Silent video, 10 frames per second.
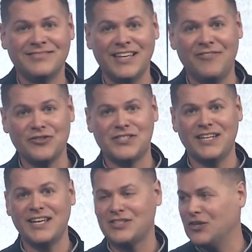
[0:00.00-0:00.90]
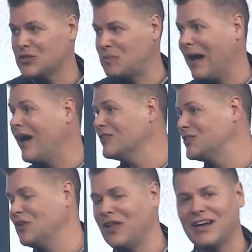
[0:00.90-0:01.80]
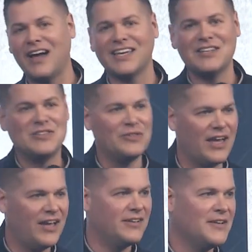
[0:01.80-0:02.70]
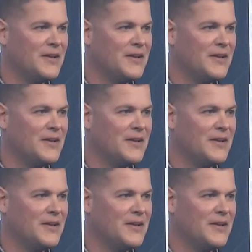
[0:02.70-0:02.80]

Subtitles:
If you're sitting next to your spouse, you're like, I can do that.